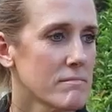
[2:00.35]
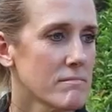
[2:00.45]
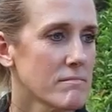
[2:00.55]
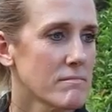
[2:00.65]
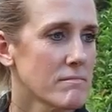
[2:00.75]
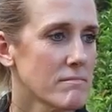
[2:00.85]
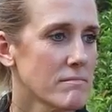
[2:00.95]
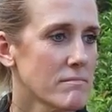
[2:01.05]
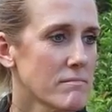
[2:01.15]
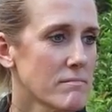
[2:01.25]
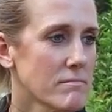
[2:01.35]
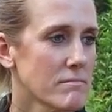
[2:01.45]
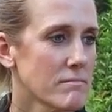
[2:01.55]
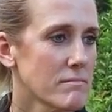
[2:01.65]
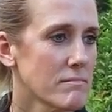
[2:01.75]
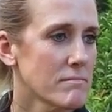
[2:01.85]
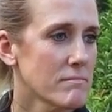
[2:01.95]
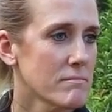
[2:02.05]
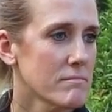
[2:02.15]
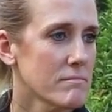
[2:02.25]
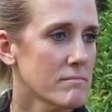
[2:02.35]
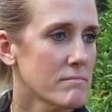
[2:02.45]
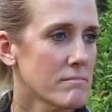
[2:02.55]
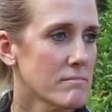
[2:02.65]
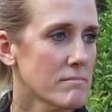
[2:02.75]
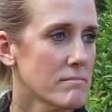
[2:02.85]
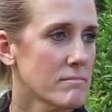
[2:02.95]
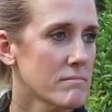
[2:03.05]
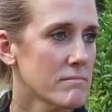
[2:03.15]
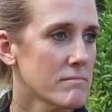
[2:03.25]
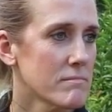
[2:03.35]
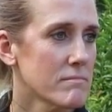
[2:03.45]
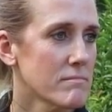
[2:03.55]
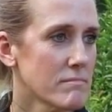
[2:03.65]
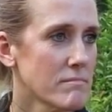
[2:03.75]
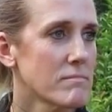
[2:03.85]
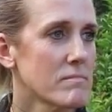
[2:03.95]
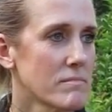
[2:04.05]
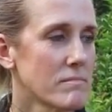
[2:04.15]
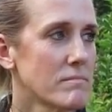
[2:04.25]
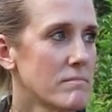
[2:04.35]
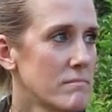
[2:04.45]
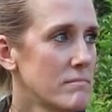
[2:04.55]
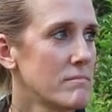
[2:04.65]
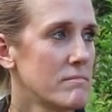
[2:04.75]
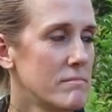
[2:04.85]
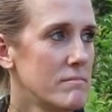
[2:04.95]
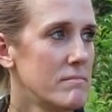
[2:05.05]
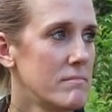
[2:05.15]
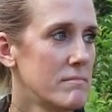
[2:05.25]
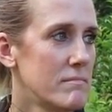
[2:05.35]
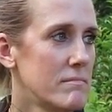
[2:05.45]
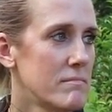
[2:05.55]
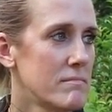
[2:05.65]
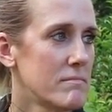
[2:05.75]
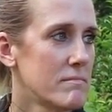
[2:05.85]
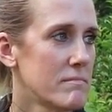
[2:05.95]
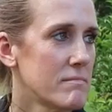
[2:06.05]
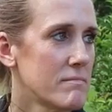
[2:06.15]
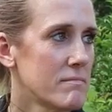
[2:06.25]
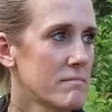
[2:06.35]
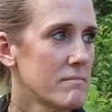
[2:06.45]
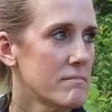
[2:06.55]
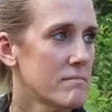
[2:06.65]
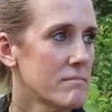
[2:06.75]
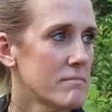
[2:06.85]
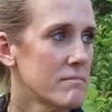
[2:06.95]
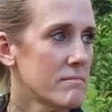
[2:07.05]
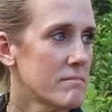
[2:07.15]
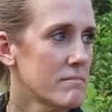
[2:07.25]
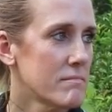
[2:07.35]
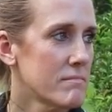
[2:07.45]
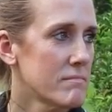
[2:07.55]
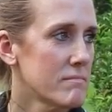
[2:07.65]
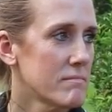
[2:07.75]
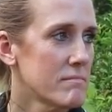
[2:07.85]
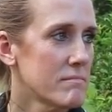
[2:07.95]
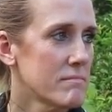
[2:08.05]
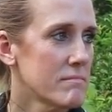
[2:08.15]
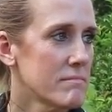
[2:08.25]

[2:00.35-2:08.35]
This person isn't speaking.